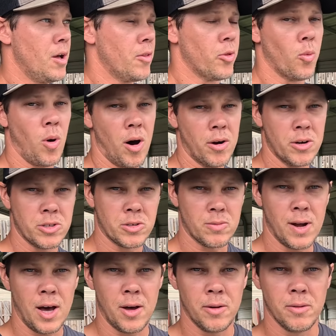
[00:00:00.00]
waters
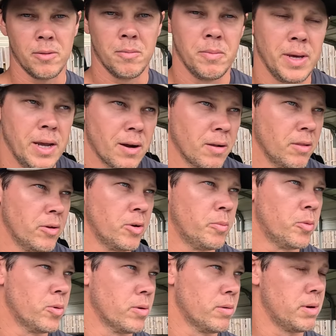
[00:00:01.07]
around me are a little
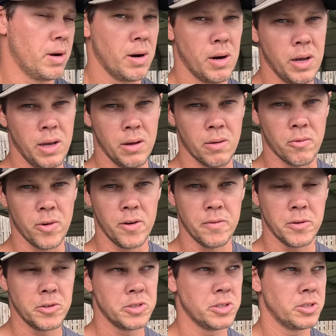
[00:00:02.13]
more dirty,
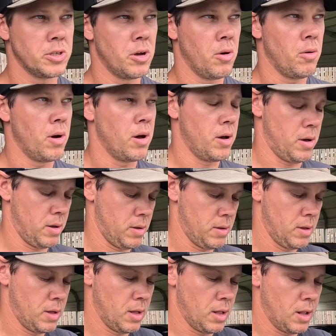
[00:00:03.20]
rivers, so a
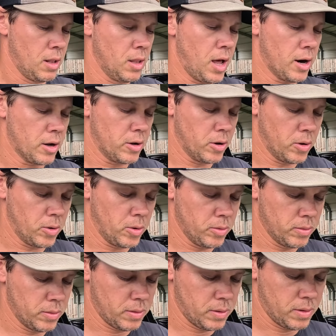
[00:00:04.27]
lot of
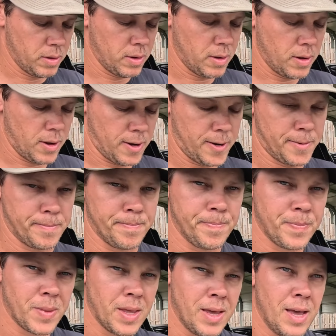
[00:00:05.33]
gold.
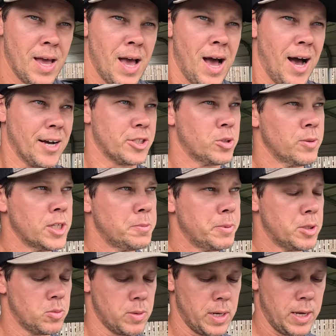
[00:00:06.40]
I switch
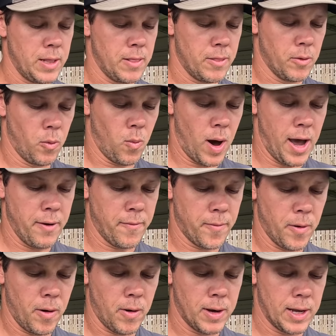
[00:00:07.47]
between the white
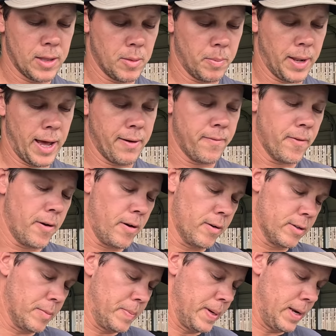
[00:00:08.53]
frog and the black
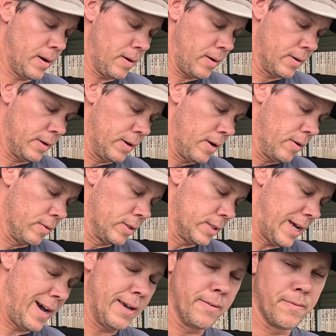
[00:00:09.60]
frog depending on, you know, just
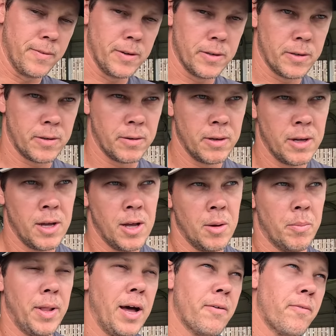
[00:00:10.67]
how you feel.
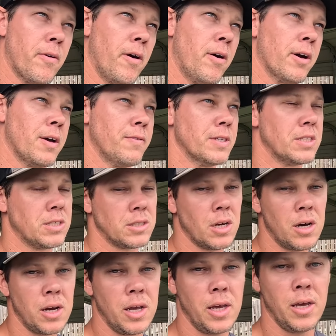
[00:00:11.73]
Black frog if it's
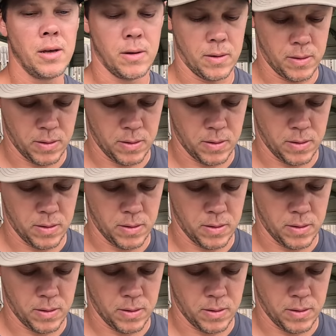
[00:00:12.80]
sunny